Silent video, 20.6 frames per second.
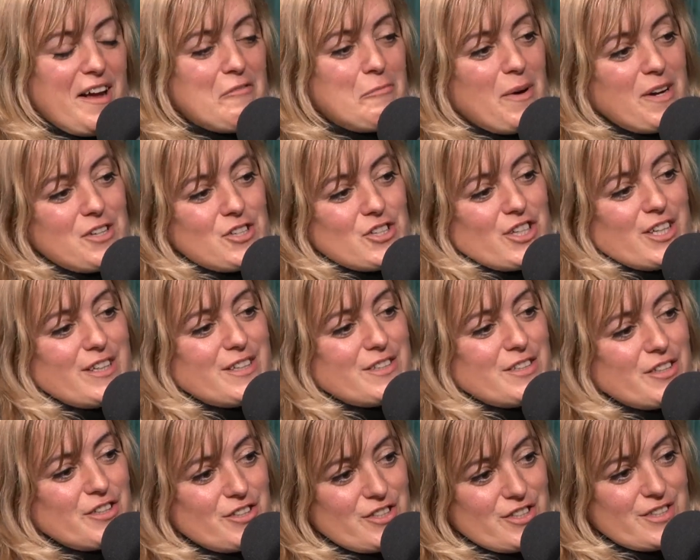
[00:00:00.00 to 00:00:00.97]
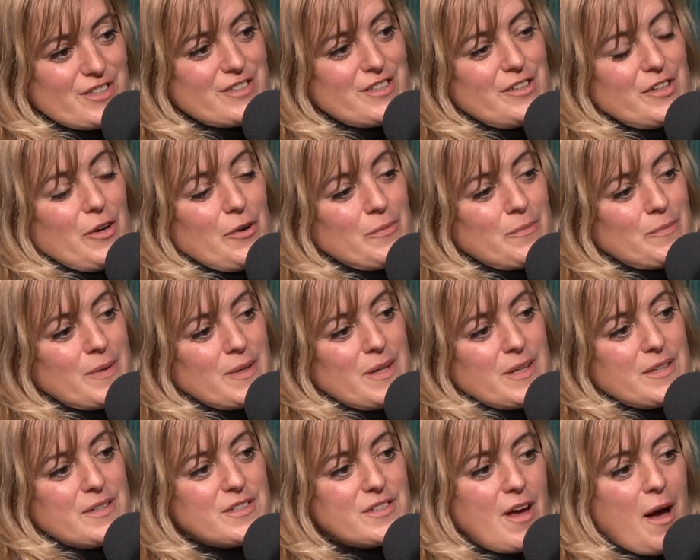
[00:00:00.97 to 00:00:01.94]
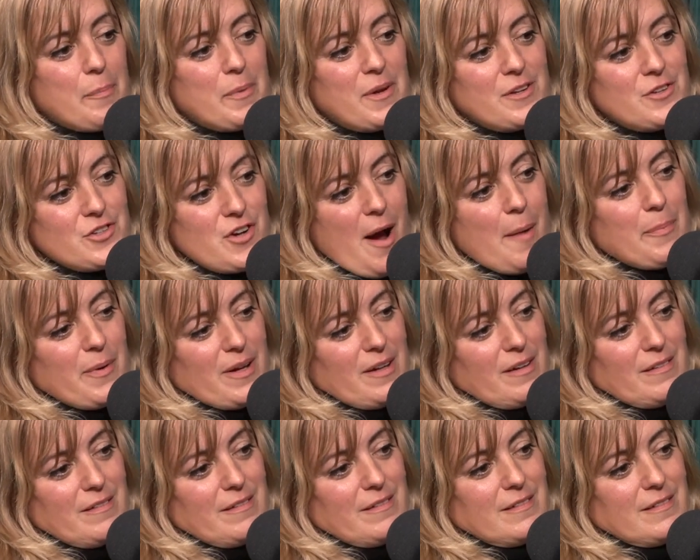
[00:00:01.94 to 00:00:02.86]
butt cheeks, you could just, stop it and drop it.